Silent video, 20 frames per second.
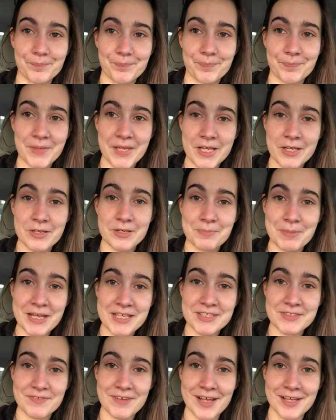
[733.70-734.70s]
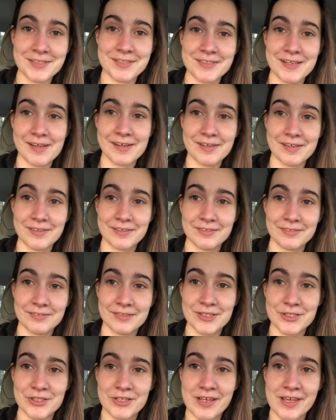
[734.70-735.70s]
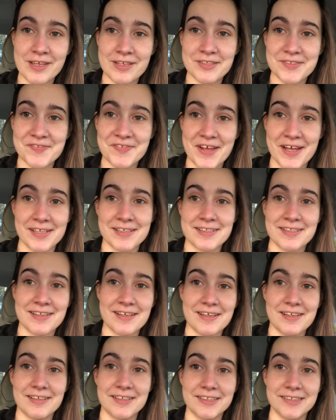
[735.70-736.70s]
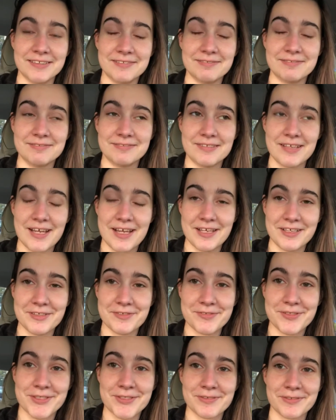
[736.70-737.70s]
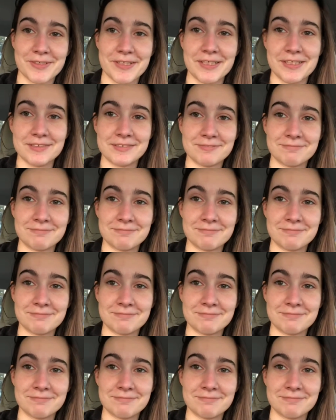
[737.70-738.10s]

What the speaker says: get your pets vaccinated, get your kids vaccinated. End of story.